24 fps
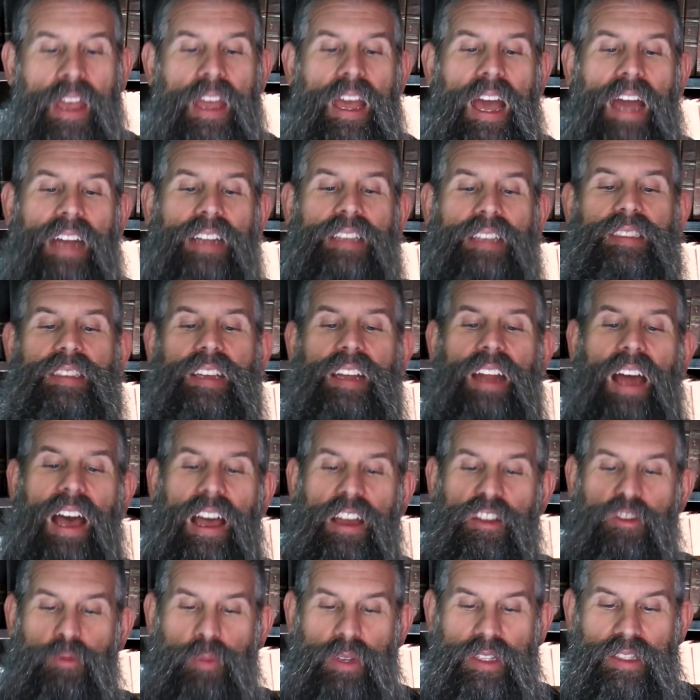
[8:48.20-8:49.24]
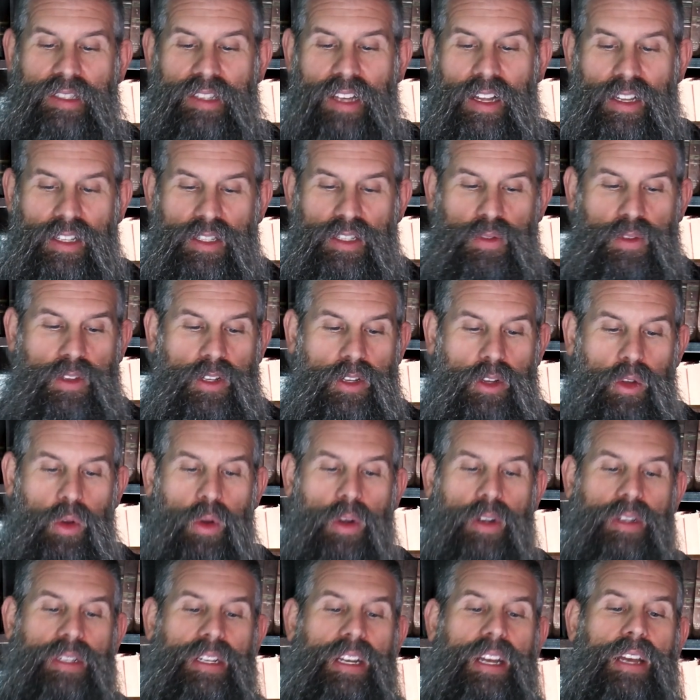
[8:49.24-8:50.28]
and he said, "I have been zealous for the
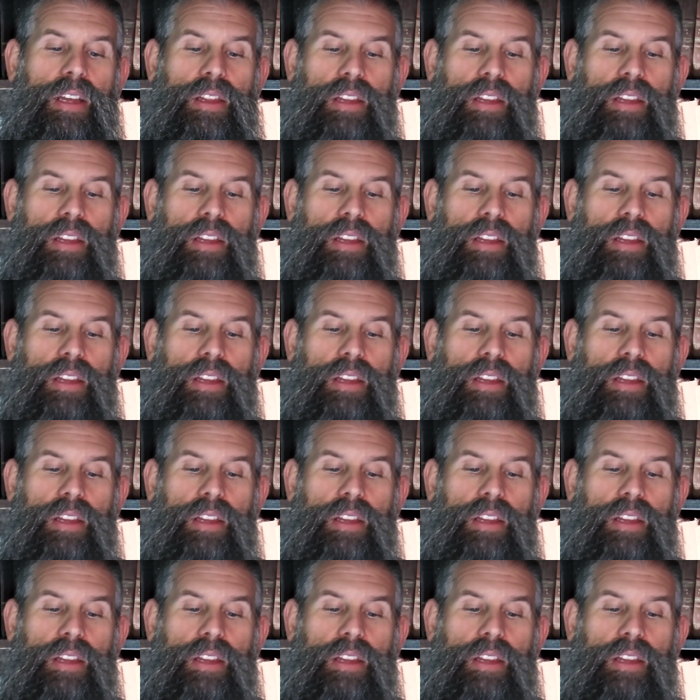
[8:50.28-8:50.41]
Lord,